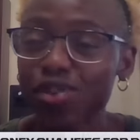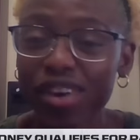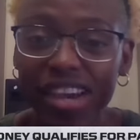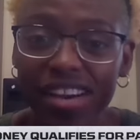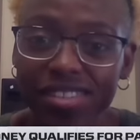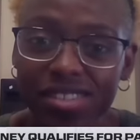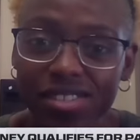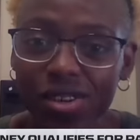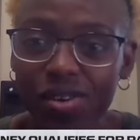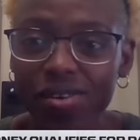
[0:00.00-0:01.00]
three years
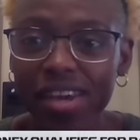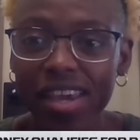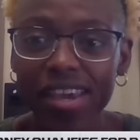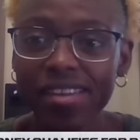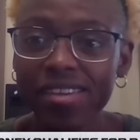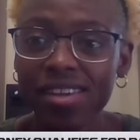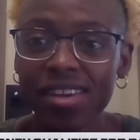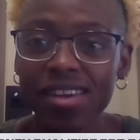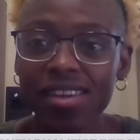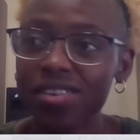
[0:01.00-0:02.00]
or so. And
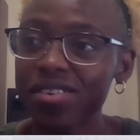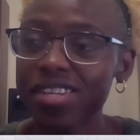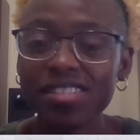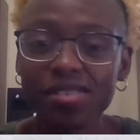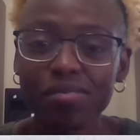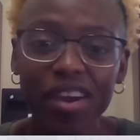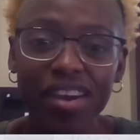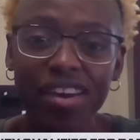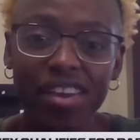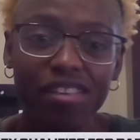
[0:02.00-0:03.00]
you know, this is America.